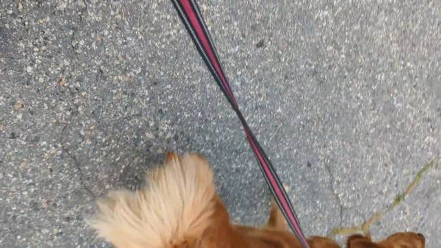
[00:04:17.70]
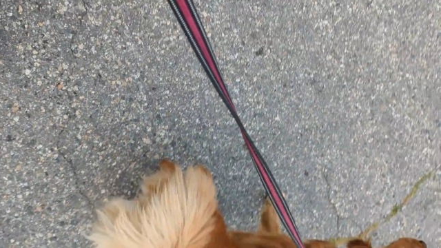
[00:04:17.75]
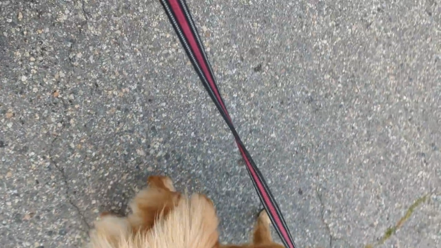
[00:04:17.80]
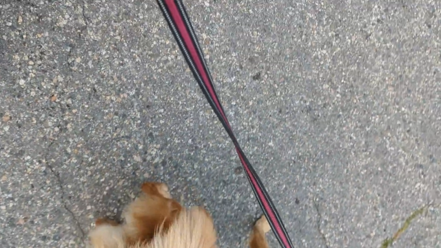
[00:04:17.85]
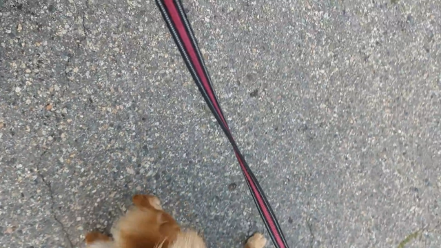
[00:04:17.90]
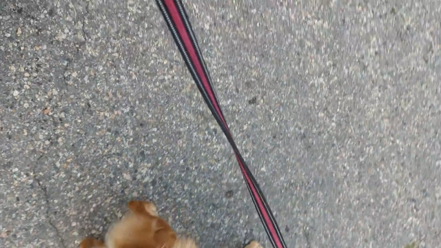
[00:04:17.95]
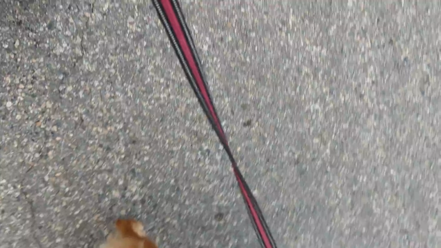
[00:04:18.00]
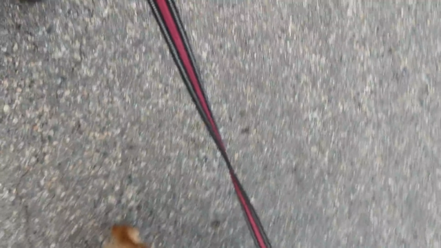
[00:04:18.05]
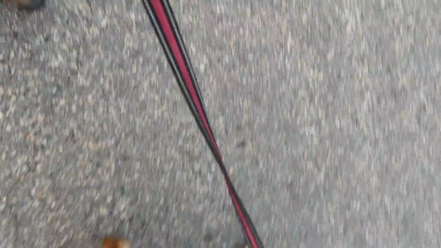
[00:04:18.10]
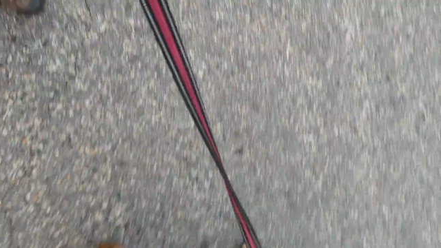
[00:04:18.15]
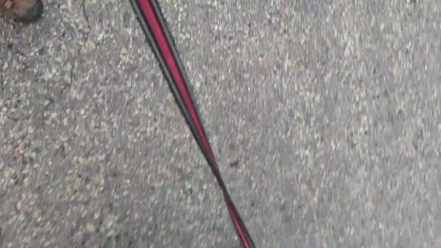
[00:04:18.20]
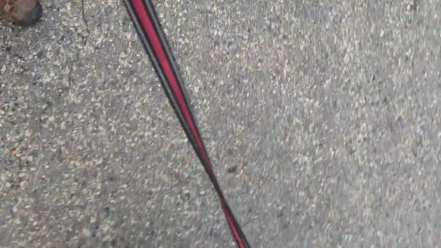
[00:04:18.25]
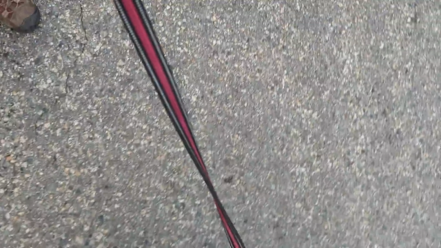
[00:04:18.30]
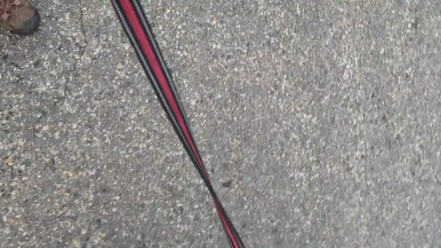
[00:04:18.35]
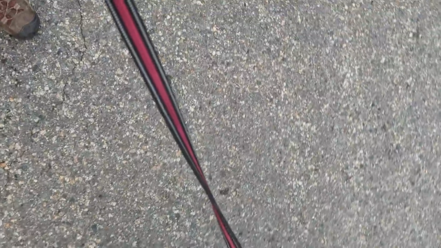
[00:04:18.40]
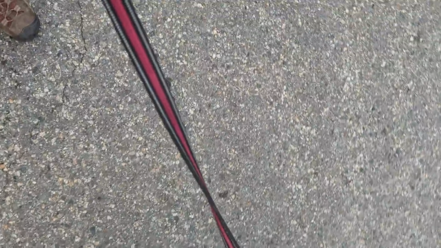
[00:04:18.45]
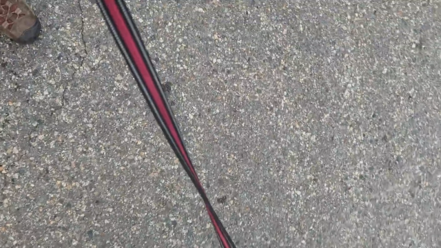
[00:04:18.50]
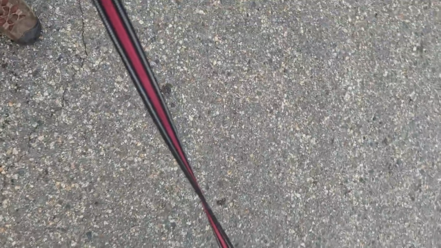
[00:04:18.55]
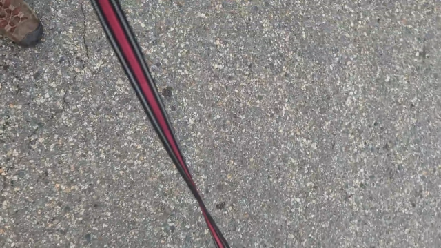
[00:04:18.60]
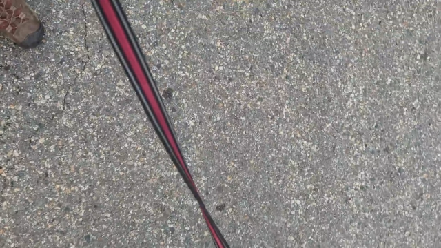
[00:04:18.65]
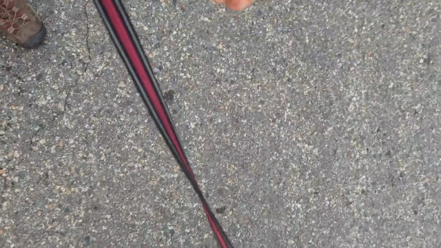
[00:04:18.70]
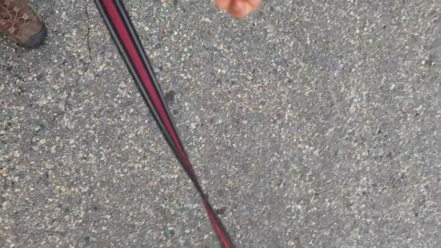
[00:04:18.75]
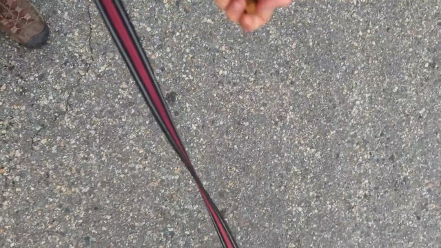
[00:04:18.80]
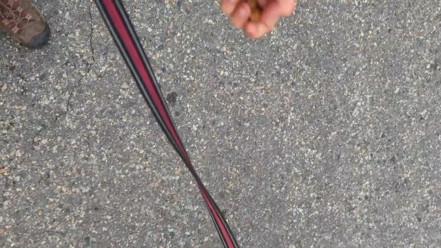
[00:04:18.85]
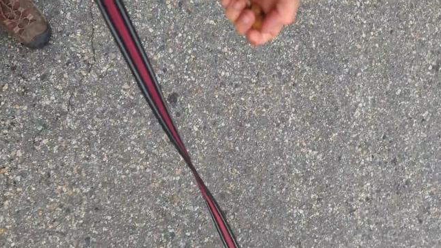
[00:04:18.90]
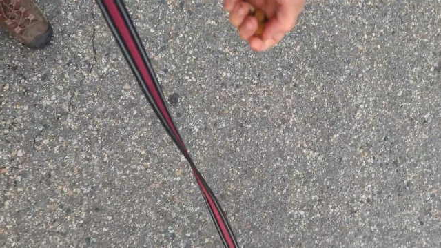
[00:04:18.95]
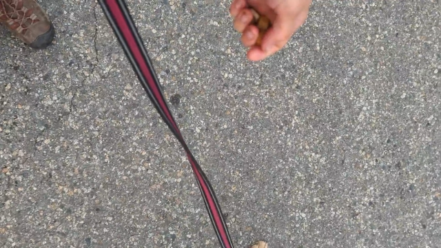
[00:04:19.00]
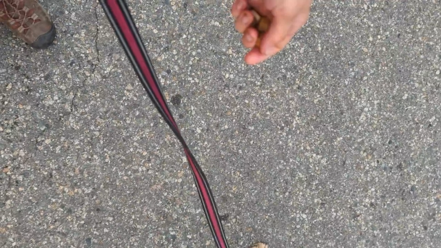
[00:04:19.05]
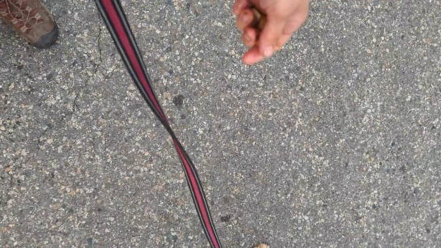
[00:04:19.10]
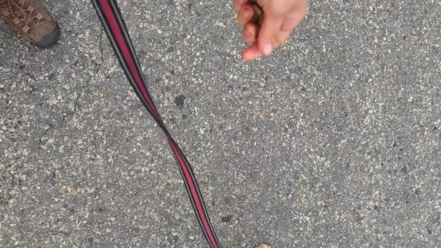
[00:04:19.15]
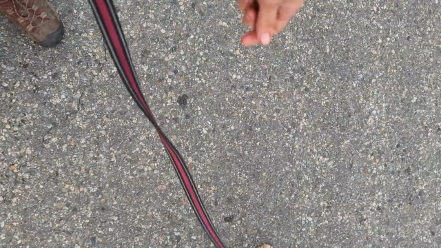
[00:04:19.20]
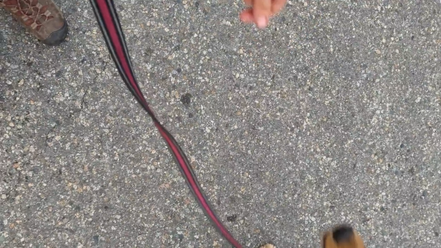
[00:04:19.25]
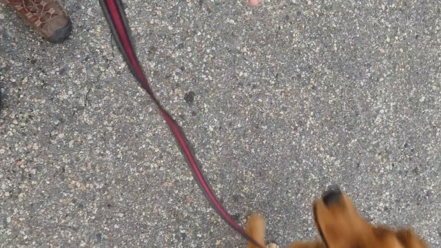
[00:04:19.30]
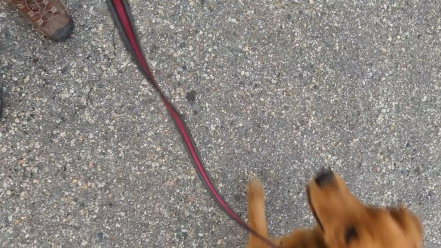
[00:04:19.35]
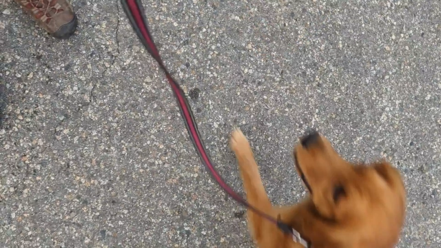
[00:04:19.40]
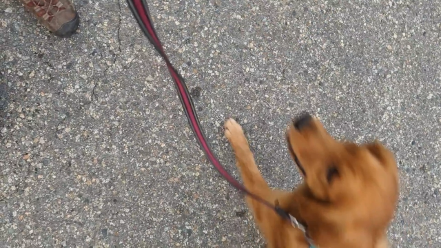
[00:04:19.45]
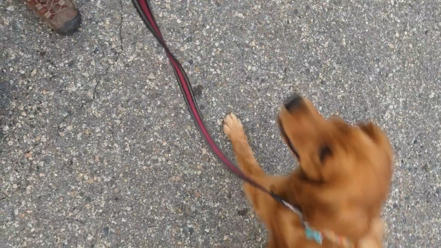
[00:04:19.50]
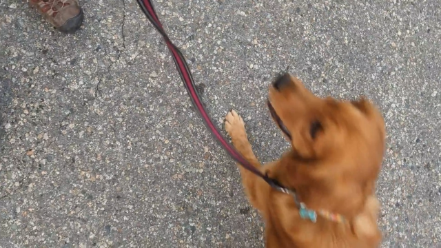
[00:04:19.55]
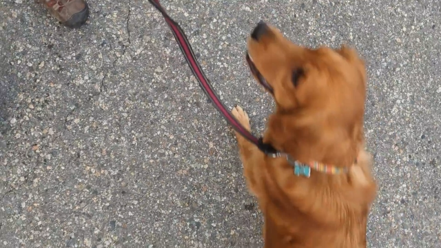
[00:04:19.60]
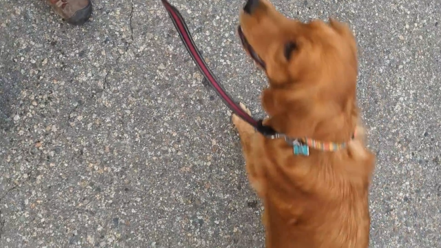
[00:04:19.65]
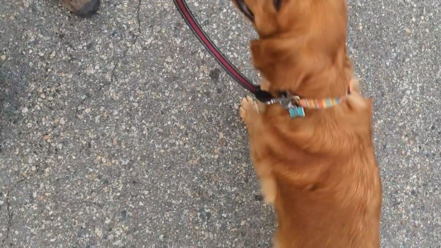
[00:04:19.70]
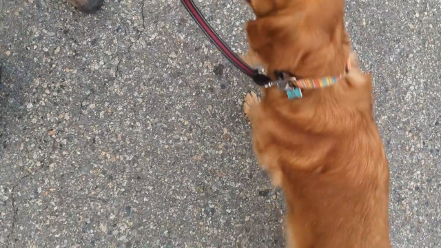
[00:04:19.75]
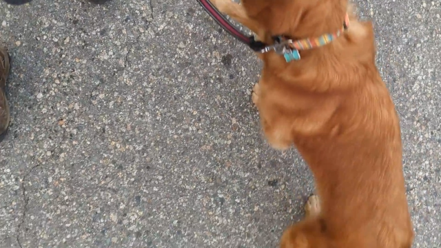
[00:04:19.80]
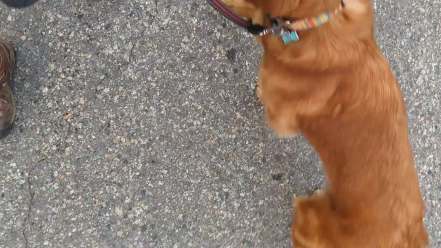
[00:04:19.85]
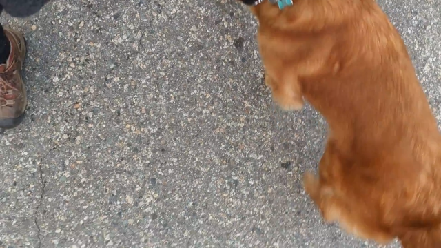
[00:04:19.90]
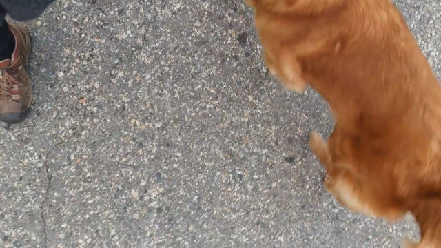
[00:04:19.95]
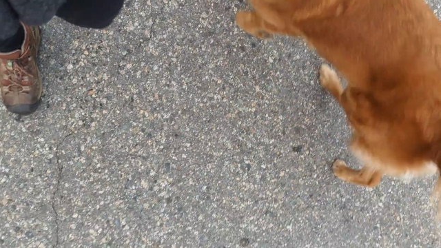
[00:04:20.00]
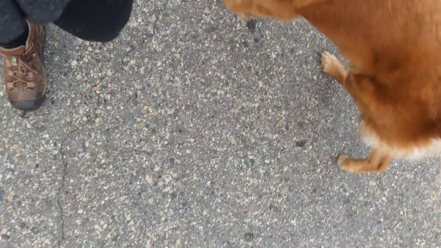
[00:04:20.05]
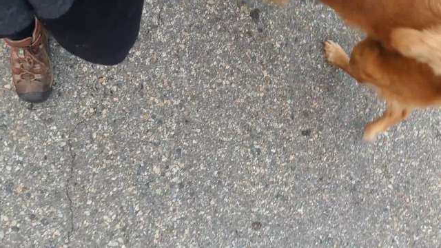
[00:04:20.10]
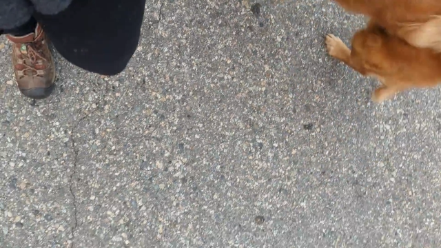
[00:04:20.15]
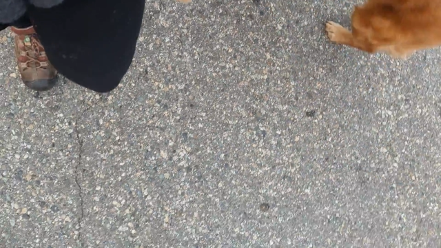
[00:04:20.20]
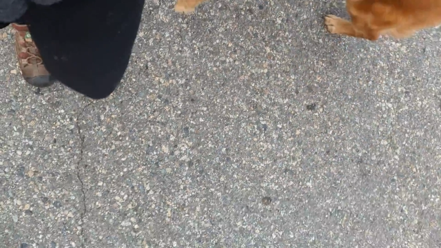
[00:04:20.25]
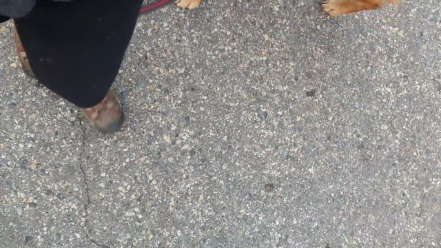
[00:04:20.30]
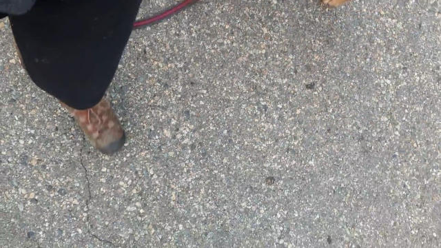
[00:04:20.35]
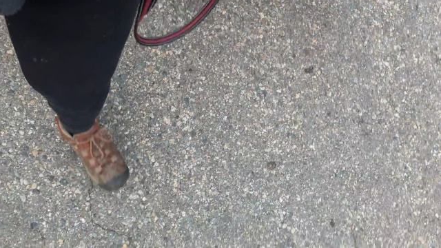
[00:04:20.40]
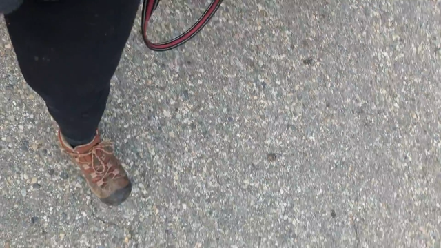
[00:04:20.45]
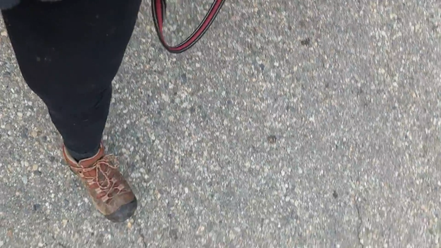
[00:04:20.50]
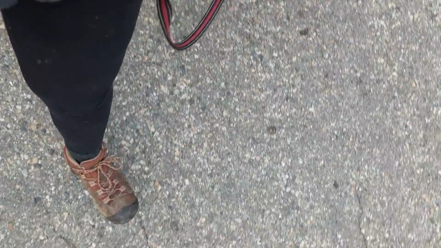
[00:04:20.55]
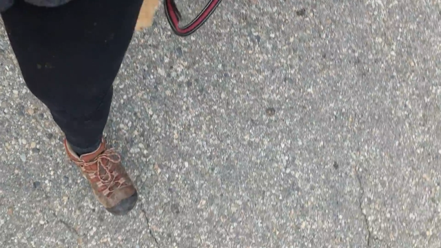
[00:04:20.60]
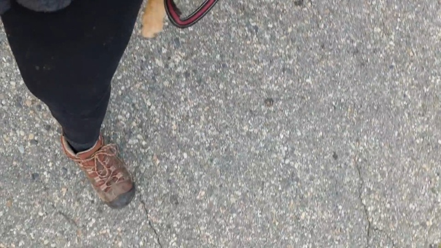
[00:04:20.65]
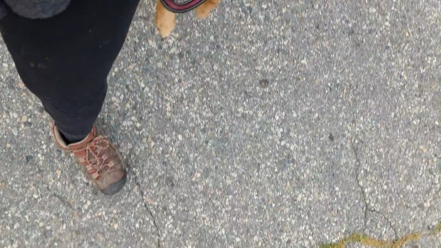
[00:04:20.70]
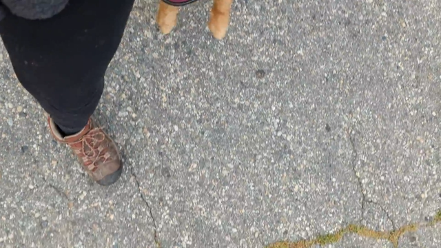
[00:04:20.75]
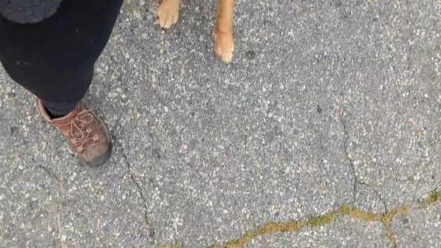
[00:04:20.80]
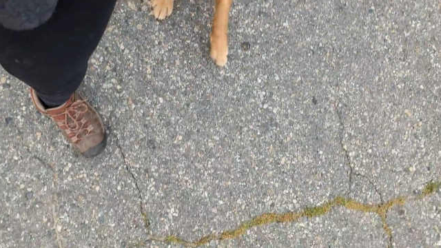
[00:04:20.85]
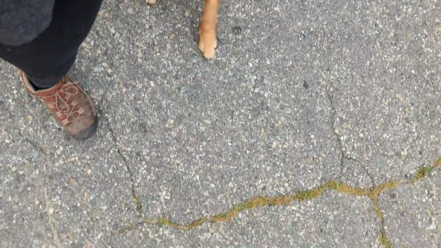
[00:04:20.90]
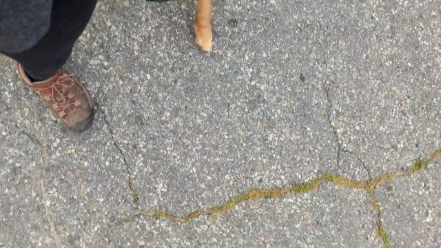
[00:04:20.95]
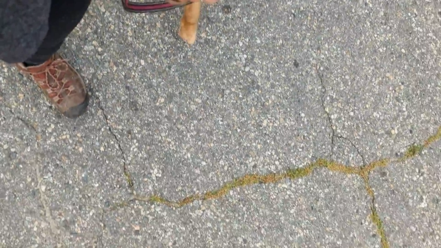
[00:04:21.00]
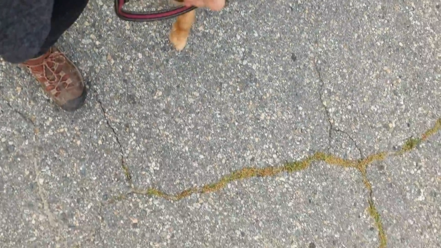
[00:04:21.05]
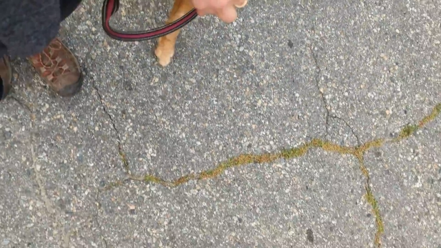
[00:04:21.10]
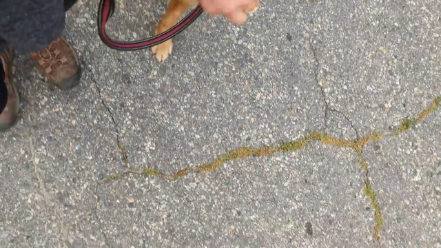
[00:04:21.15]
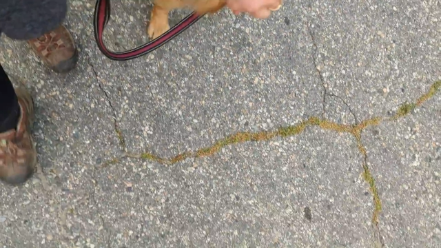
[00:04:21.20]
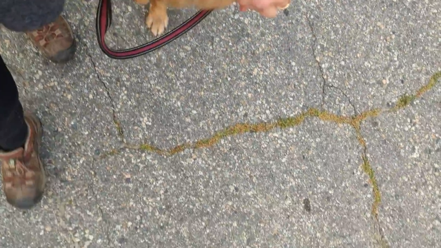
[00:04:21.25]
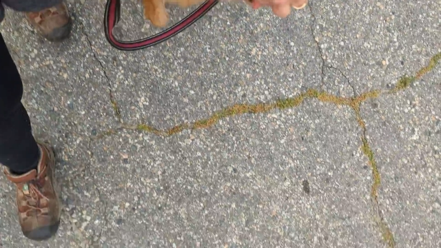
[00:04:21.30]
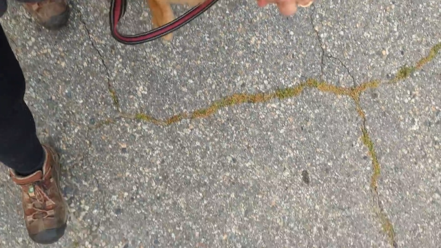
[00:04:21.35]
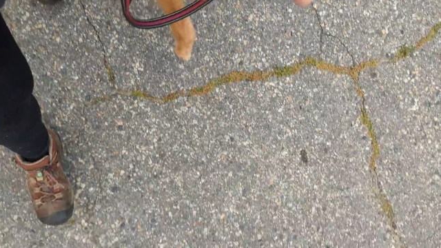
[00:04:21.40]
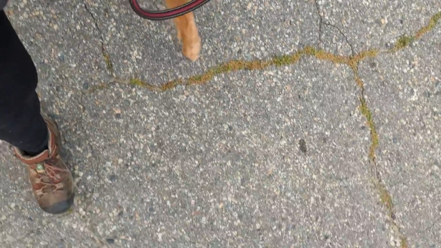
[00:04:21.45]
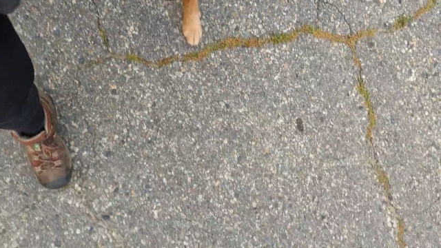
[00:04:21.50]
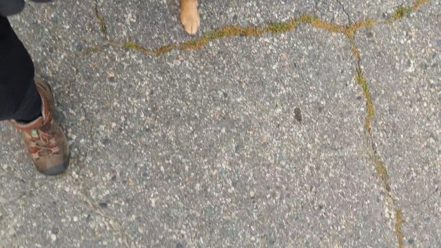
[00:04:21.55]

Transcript: Nobody's mouth can be seen.